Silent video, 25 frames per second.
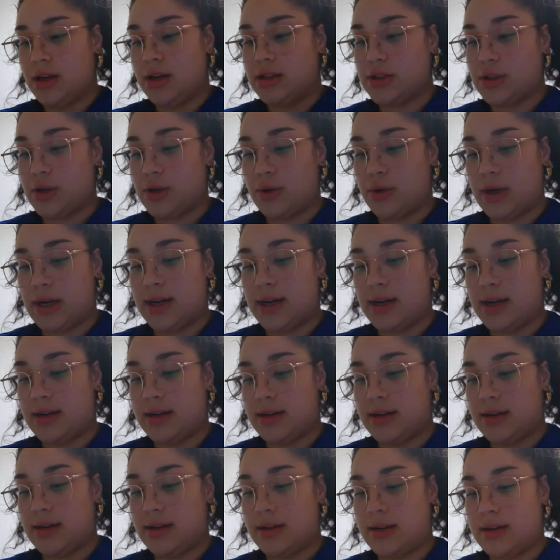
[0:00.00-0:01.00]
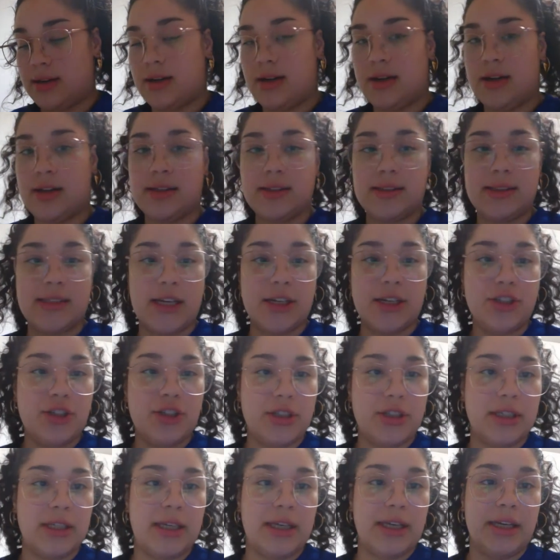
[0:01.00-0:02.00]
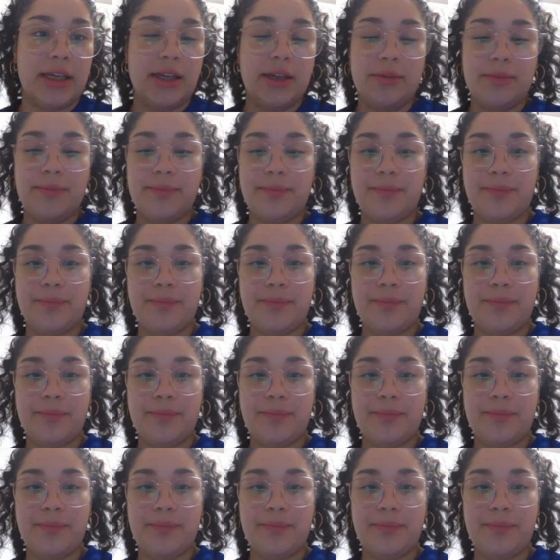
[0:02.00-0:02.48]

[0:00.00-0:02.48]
So essentially,